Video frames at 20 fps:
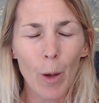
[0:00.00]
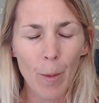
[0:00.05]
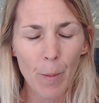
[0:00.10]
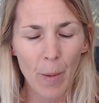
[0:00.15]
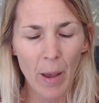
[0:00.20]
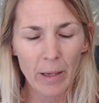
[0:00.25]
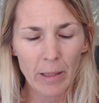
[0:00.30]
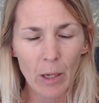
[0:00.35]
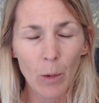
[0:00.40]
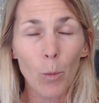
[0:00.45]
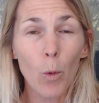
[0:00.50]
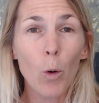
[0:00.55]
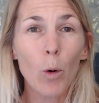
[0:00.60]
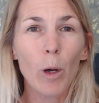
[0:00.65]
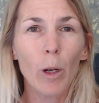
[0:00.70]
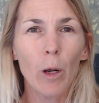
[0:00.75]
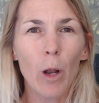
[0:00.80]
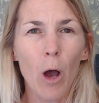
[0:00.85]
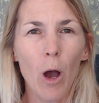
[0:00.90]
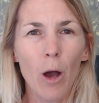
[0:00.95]
as I walk
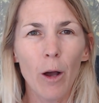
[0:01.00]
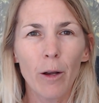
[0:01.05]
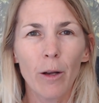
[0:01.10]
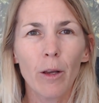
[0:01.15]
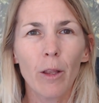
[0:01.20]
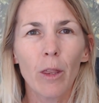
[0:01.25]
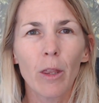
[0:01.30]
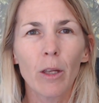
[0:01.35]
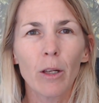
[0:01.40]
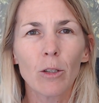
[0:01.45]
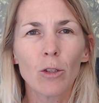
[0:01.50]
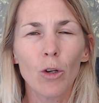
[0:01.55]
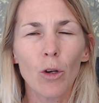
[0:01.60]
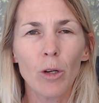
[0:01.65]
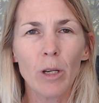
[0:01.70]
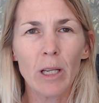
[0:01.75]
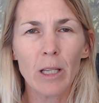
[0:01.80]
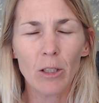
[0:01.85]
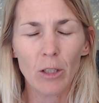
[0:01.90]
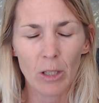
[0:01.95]
along the
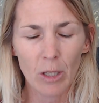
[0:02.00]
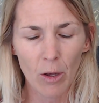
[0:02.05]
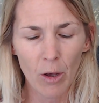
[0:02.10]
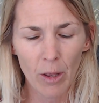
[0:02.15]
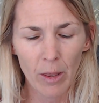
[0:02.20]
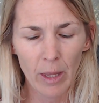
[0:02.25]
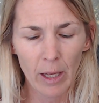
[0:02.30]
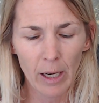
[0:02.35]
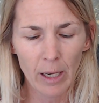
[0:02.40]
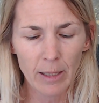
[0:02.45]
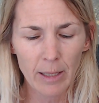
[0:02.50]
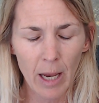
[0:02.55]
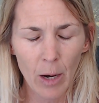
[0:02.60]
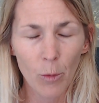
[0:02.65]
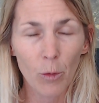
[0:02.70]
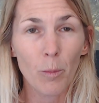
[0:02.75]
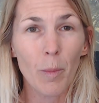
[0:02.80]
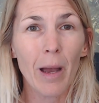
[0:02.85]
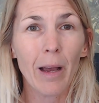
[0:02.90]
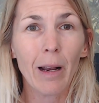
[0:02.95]
journeys that I take with
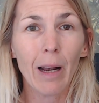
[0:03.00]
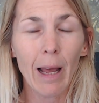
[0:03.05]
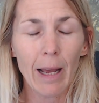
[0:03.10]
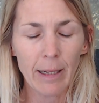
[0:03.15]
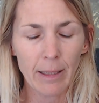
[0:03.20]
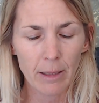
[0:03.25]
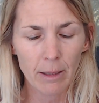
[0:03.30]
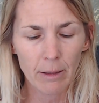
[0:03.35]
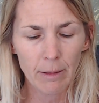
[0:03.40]
my clients.